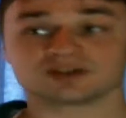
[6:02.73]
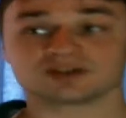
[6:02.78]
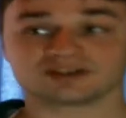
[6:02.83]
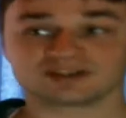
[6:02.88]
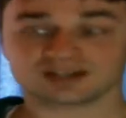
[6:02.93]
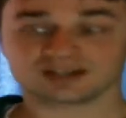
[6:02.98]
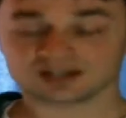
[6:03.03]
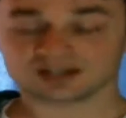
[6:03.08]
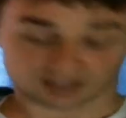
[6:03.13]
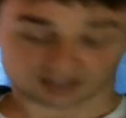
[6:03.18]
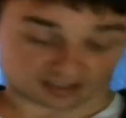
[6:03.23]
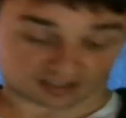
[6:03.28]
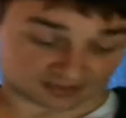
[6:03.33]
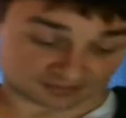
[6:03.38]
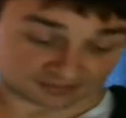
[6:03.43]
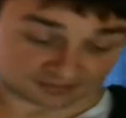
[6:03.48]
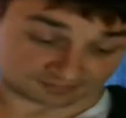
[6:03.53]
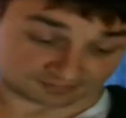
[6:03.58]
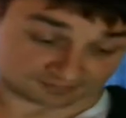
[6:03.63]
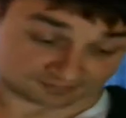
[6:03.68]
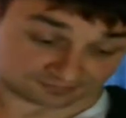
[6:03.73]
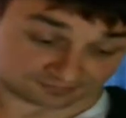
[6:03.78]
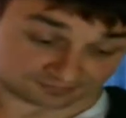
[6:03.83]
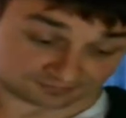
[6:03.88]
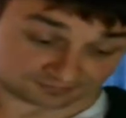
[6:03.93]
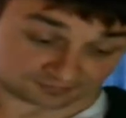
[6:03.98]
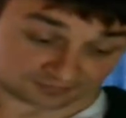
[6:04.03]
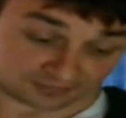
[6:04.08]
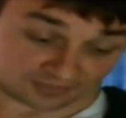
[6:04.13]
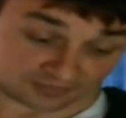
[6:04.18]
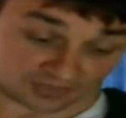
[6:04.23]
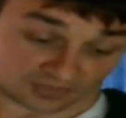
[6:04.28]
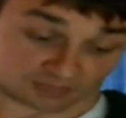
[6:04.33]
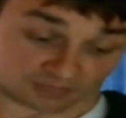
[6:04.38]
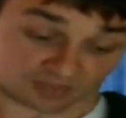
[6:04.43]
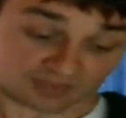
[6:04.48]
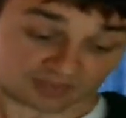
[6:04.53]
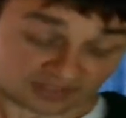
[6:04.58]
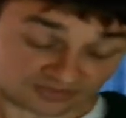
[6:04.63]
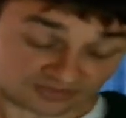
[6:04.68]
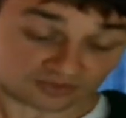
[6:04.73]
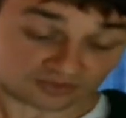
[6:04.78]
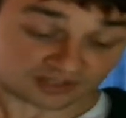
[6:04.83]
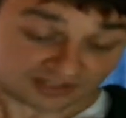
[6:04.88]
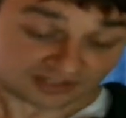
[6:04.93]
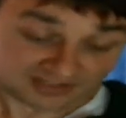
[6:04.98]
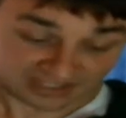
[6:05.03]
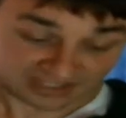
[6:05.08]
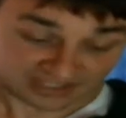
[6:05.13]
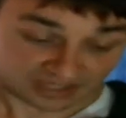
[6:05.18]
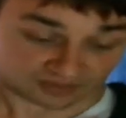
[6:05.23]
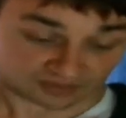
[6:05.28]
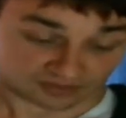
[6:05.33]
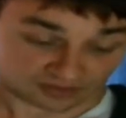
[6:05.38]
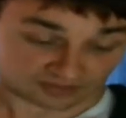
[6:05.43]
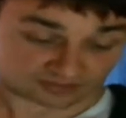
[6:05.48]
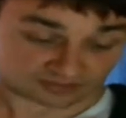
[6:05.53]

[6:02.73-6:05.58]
take, but basically sound.